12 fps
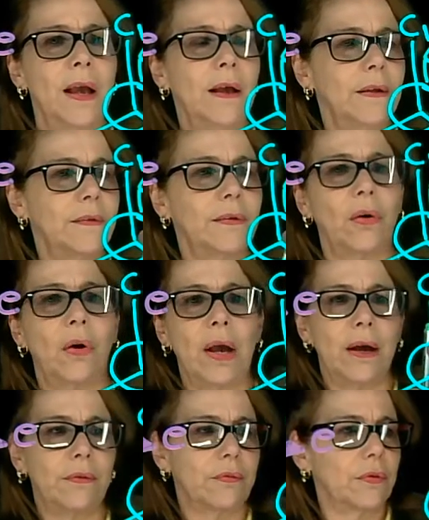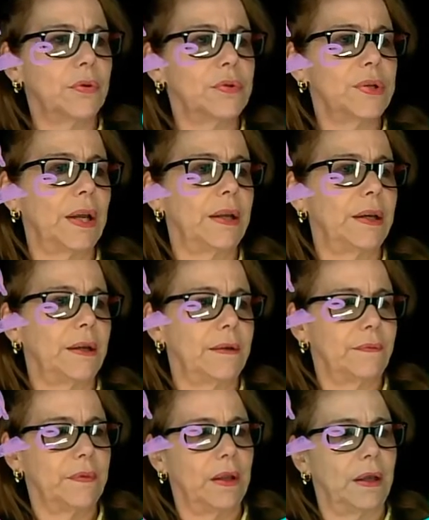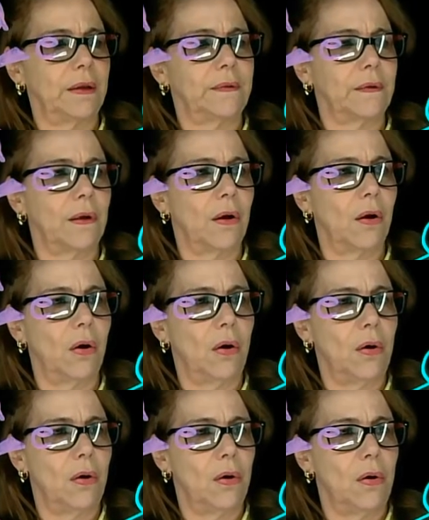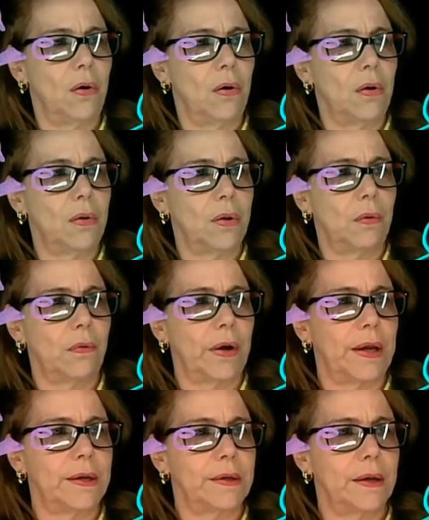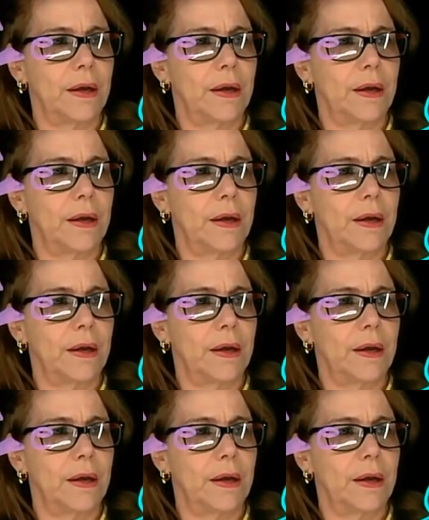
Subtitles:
So I have rotated this all the way